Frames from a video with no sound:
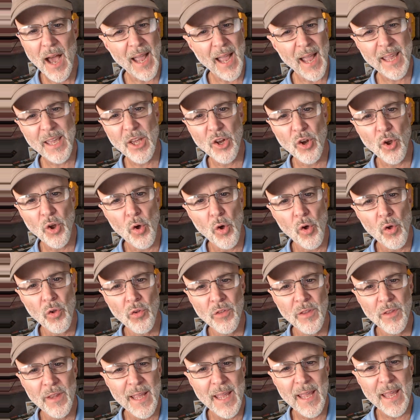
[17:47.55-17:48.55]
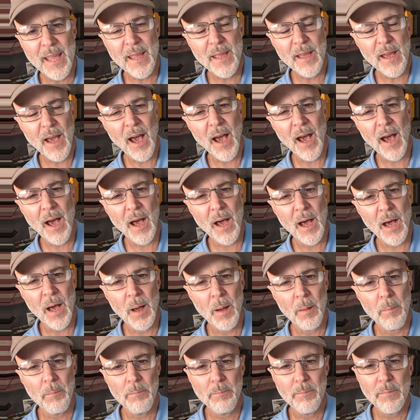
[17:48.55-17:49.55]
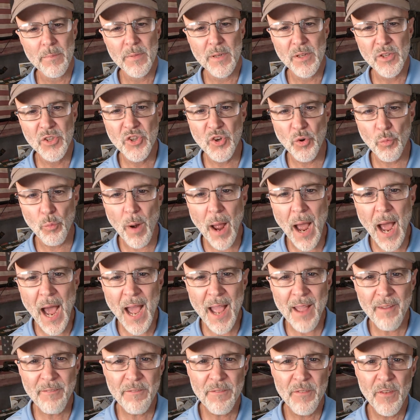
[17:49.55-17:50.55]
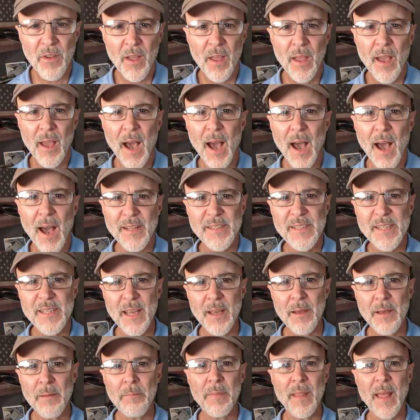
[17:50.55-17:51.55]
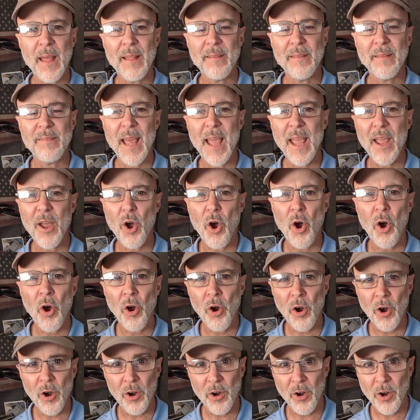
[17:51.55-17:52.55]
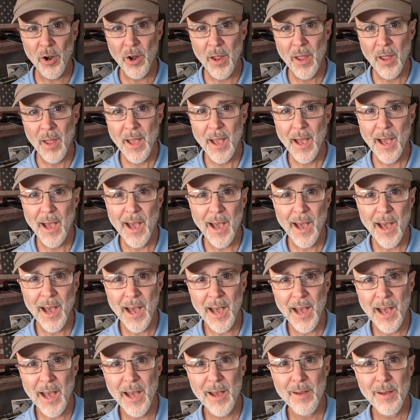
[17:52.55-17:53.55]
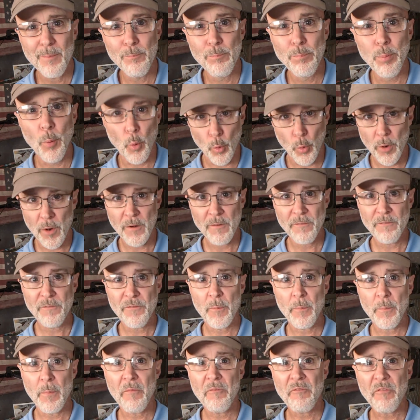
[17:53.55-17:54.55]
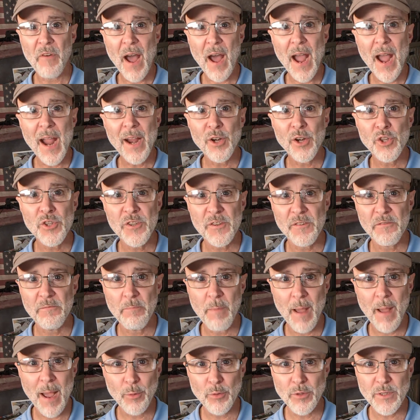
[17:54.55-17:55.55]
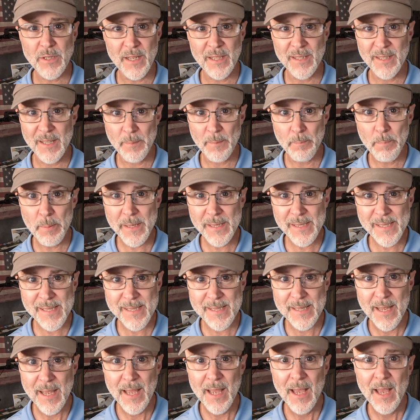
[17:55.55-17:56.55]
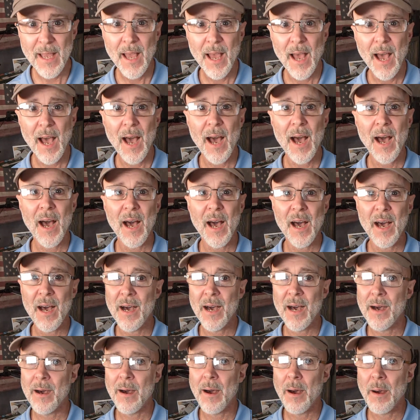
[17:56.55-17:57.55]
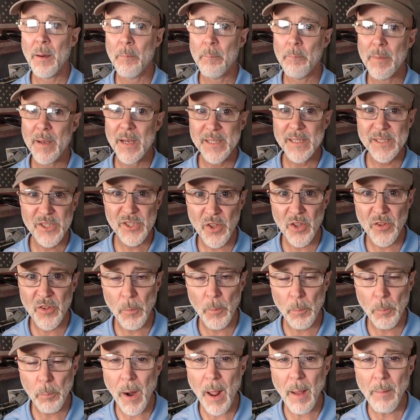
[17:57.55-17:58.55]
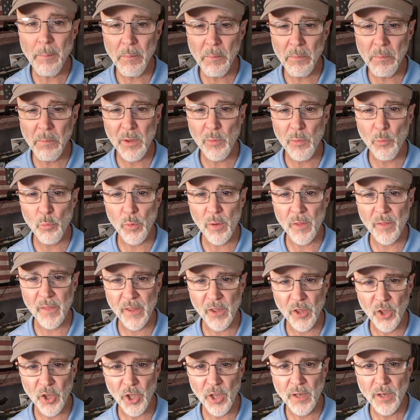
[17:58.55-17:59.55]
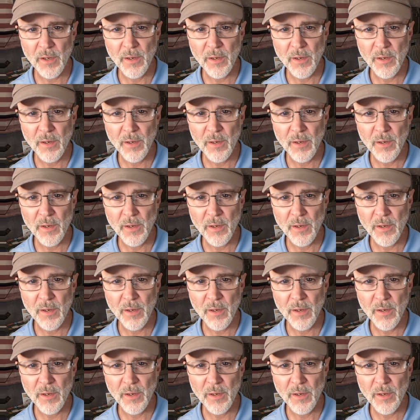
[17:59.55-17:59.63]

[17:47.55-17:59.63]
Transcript: I can only derive, Tim, that they are born from the fires of Mount Olympus. So they're probably really good.